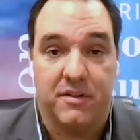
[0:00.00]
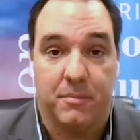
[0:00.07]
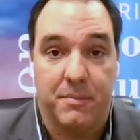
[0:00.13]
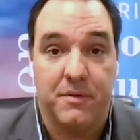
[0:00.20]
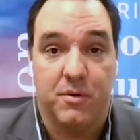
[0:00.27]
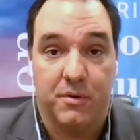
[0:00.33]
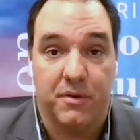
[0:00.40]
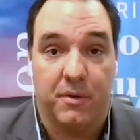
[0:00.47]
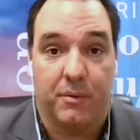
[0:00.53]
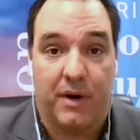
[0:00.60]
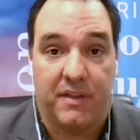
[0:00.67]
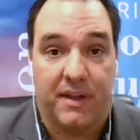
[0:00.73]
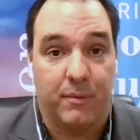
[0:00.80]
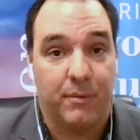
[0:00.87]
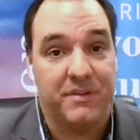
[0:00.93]
and to be doing the
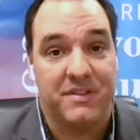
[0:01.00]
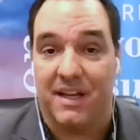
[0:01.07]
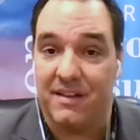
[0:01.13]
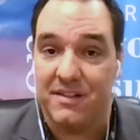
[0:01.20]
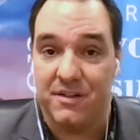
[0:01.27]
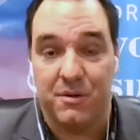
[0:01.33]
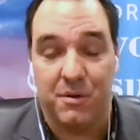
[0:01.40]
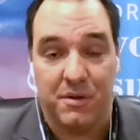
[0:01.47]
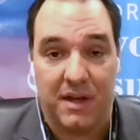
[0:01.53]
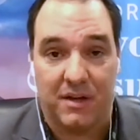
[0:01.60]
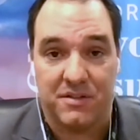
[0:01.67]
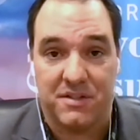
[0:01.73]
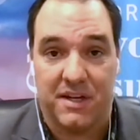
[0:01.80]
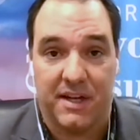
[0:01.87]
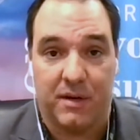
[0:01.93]
right thing. We said this in
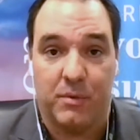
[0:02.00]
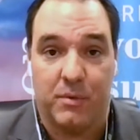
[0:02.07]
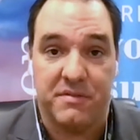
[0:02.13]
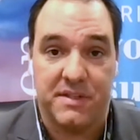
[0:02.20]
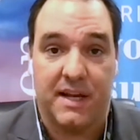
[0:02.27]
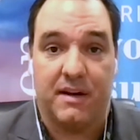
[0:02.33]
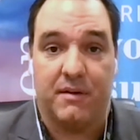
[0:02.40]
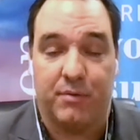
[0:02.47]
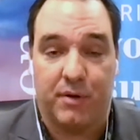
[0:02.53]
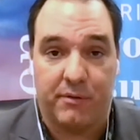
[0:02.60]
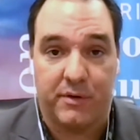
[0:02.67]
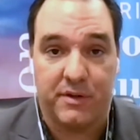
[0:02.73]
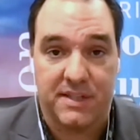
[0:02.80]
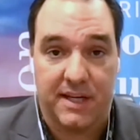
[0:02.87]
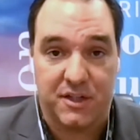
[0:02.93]
2008. We've said it for
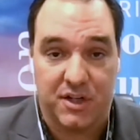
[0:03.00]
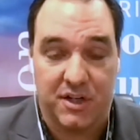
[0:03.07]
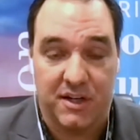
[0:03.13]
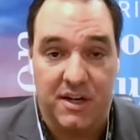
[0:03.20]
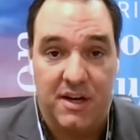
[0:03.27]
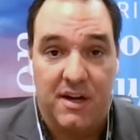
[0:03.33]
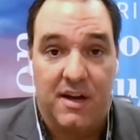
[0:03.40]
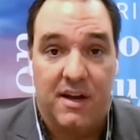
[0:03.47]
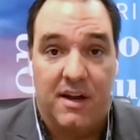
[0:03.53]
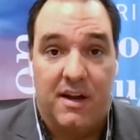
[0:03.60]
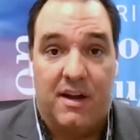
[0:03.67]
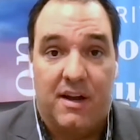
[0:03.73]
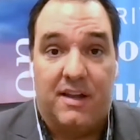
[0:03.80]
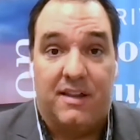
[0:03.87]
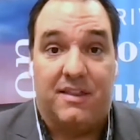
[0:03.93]
every recession.
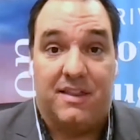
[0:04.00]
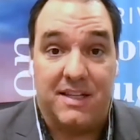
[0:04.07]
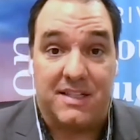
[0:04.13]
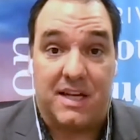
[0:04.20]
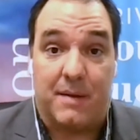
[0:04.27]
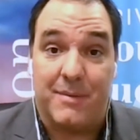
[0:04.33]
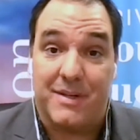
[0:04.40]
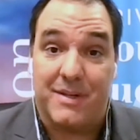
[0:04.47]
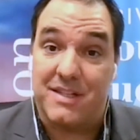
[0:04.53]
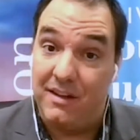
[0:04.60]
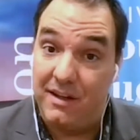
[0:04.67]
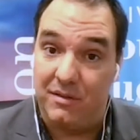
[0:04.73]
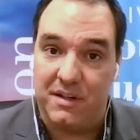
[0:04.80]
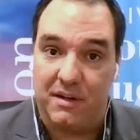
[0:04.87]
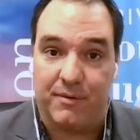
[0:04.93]
This time it's a
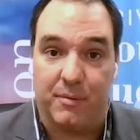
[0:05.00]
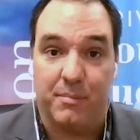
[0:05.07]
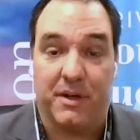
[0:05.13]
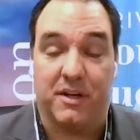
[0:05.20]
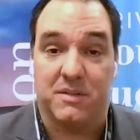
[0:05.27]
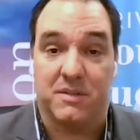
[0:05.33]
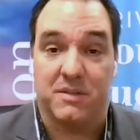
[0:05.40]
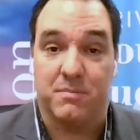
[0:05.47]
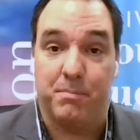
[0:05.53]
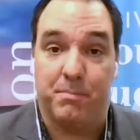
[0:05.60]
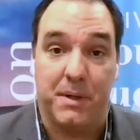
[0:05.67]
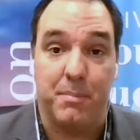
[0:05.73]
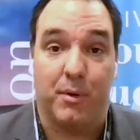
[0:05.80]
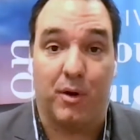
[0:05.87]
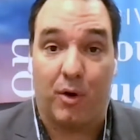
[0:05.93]
little different because
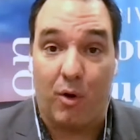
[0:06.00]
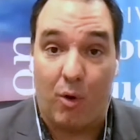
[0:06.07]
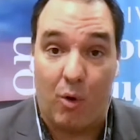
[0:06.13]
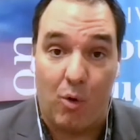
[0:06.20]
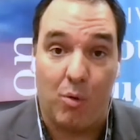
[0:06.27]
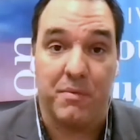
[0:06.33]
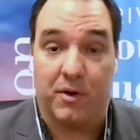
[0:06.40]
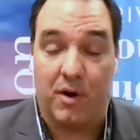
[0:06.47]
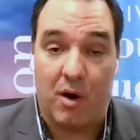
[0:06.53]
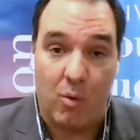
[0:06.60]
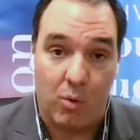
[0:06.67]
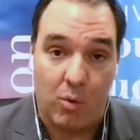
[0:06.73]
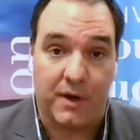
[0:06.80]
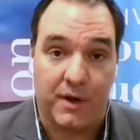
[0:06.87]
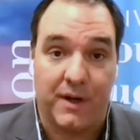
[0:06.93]
people are home, they're
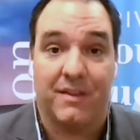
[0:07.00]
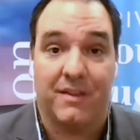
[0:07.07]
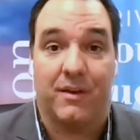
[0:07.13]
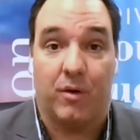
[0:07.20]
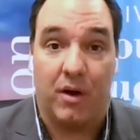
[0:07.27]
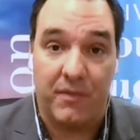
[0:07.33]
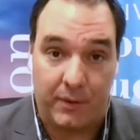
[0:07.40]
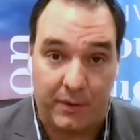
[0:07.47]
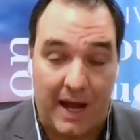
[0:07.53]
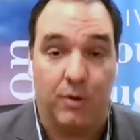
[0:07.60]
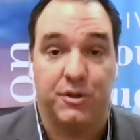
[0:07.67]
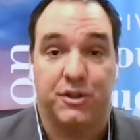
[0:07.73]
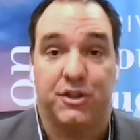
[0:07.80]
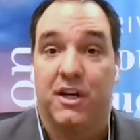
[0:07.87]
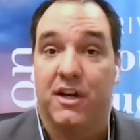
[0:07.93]
not working, they're on their
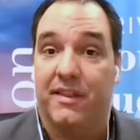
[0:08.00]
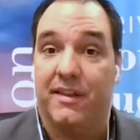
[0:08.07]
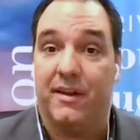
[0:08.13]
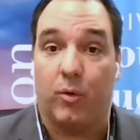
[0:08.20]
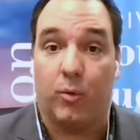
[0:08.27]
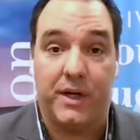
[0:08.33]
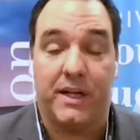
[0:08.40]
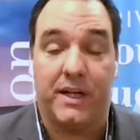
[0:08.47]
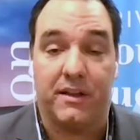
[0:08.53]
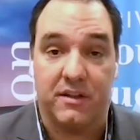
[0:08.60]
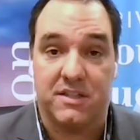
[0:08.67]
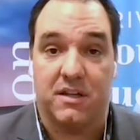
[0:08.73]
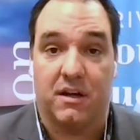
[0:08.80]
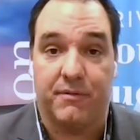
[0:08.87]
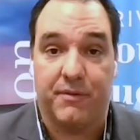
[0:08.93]
couch, they're
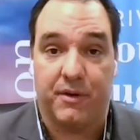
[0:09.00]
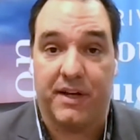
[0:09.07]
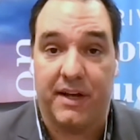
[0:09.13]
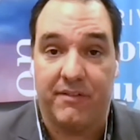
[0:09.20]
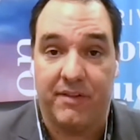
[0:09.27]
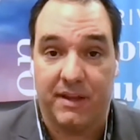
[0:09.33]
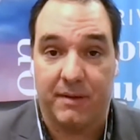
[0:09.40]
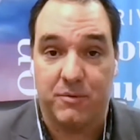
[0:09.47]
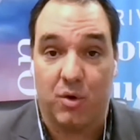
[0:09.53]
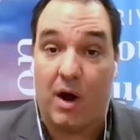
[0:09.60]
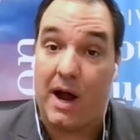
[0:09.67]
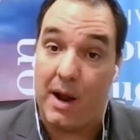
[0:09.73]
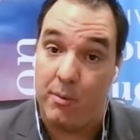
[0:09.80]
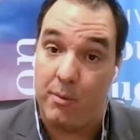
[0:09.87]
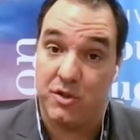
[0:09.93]
reading the stuff you're giving them. So
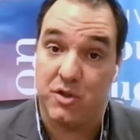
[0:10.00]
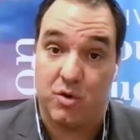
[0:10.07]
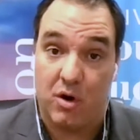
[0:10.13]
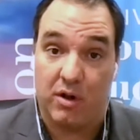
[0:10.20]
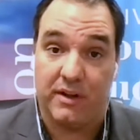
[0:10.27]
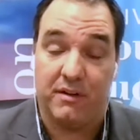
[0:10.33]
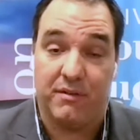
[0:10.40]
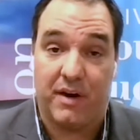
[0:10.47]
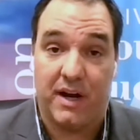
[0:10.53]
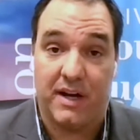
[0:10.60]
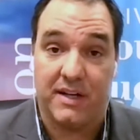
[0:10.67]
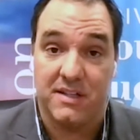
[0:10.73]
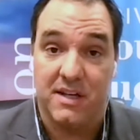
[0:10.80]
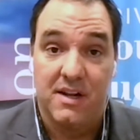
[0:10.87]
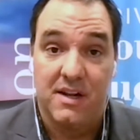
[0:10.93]
I would strongly
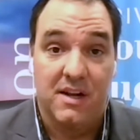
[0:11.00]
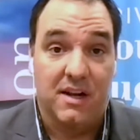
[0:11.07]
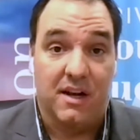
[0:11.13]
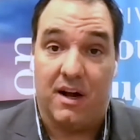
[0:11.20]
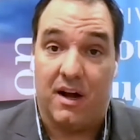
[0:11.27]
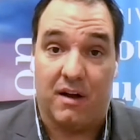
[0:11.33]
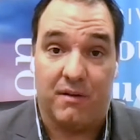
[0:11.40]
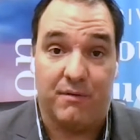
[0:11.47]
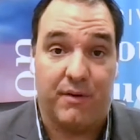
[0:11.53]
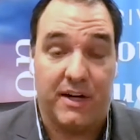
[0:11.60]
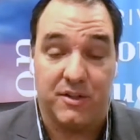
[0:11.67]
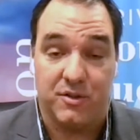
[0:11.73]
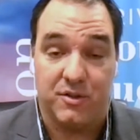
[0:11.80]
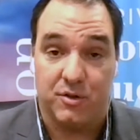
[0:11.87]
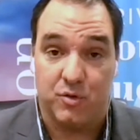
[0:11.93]
advise
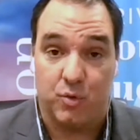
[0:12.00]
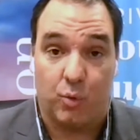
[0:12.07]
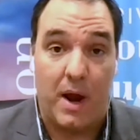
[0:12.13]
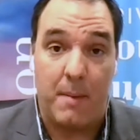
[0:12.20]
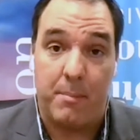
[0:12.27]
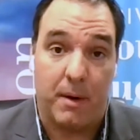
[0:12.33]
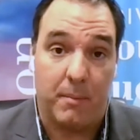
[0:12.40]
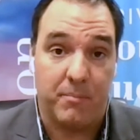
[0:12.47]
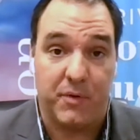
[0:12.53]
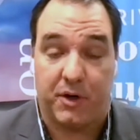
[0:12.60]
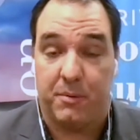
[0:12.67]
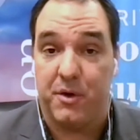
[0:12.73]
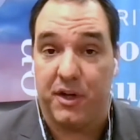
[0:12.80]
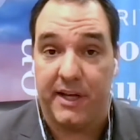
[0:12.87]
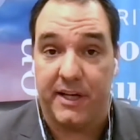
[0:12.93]
advisors ramp up
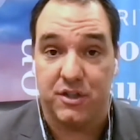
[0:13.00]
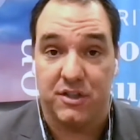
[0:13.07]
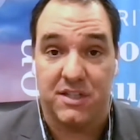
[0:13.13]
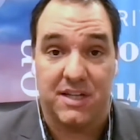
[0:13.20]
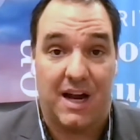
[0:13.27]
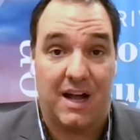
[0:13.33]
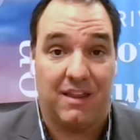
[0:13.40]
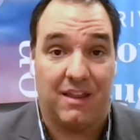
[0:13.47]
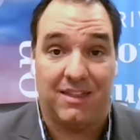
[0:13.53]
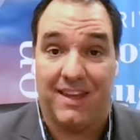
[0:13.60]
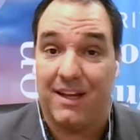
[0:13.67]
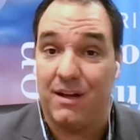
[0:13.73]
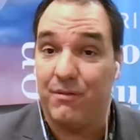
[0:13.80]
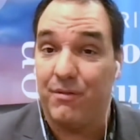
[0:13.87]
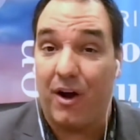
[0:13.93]
their communication style.
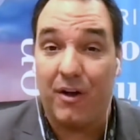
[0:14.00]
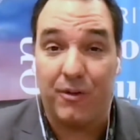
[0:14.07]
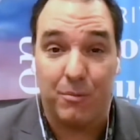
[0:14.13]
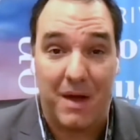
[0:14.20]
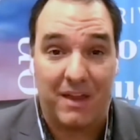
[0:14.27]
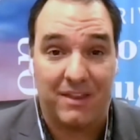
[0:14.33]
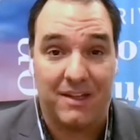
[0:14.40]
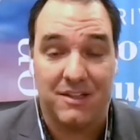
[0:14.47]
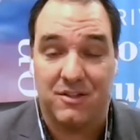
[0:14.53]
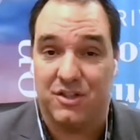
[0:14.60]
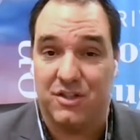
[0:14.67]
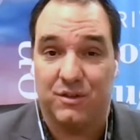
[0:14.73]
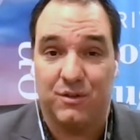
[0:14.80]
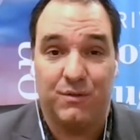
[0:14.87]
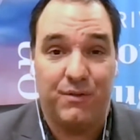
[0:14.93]
Think of other methods
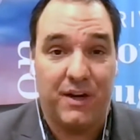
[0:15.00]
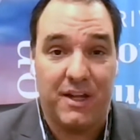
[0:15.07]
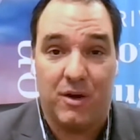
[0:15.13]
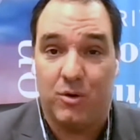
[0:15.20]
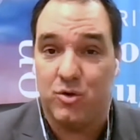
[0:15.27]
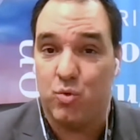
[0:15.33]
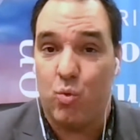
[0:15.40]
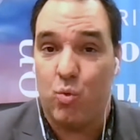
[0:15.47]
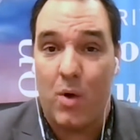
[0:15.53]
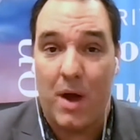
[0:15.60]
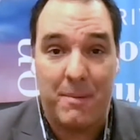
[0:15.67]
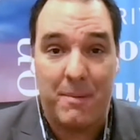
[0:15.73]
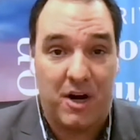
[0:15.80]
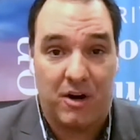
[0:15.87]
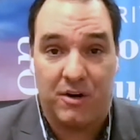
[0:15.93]
such as videos,
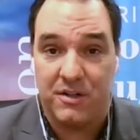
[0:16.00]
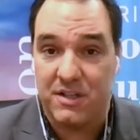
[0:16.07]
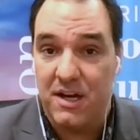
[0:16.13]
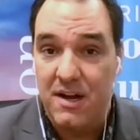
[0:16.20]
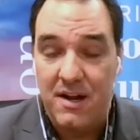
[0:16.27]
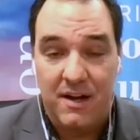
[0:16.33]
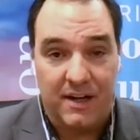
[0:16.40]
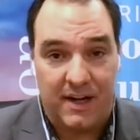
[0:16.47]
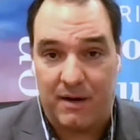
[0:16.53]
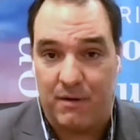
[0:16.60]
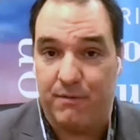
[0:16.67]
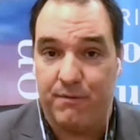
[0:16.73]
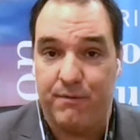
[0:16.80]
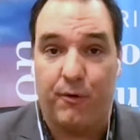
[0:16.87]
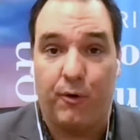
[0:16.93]
webinars,
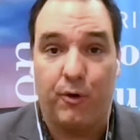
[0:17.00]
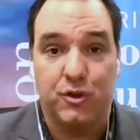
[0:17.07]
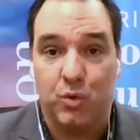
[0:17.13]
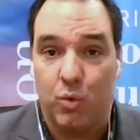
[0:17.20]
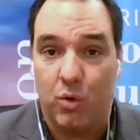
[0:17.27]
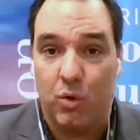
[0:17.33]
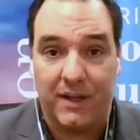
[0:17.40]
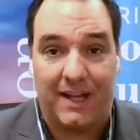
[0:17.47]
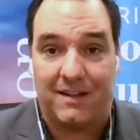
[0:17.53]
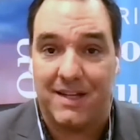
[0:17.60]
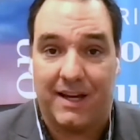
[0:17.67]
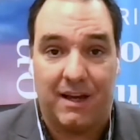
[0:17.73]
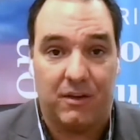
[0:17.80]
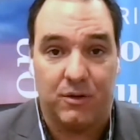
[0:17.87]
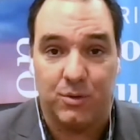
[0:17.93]
kind of virtual
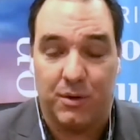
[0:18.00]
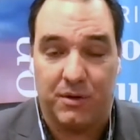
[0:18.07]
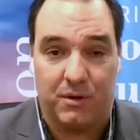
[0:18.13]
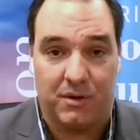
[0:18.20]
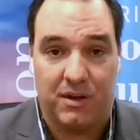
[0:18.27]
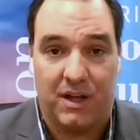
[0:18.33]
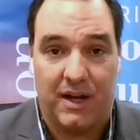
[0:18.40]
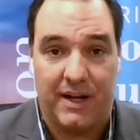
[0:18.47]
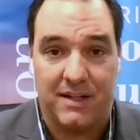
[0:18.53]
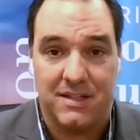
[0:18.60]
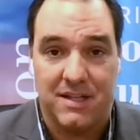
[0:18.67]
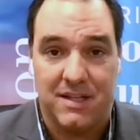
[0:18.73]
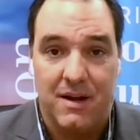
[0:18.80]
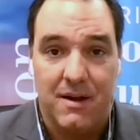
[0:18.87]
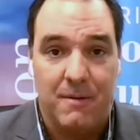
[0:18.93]
get-togethers with your
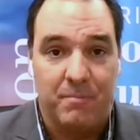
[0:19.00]
clients.